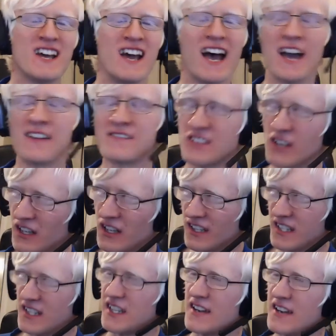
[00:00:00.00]
I've got
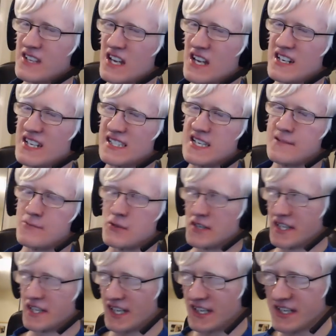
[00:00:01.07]
a nice keyboard.
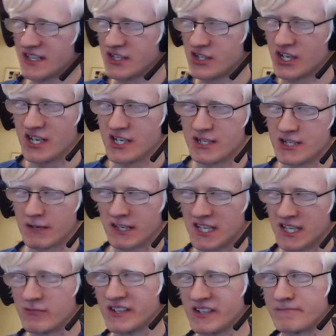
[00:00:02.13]
Like I can change my
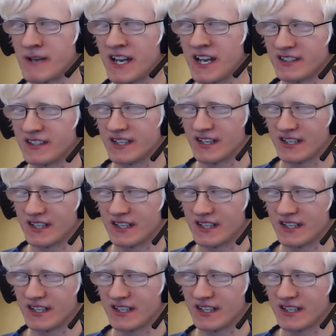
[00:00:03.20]
keyboard is backlit.